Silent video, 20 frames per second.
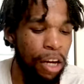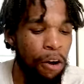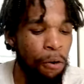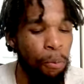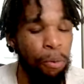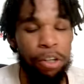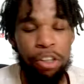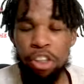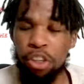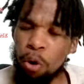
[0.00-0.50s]

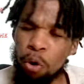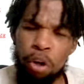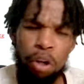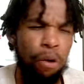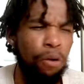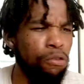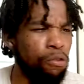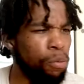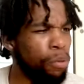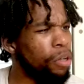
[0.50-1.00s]
We're so
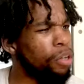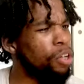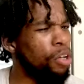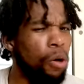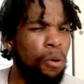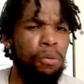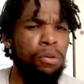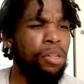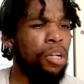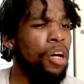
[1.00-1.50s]
close. We're
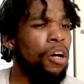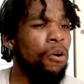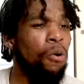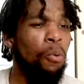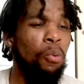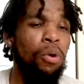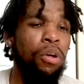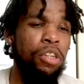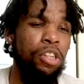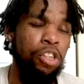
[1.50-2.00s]
close.
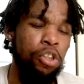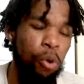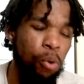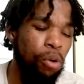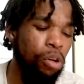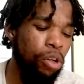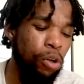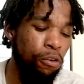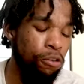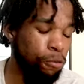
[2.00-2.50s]
We're so
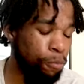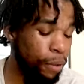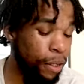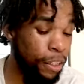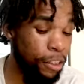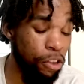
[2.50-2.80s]
close, man.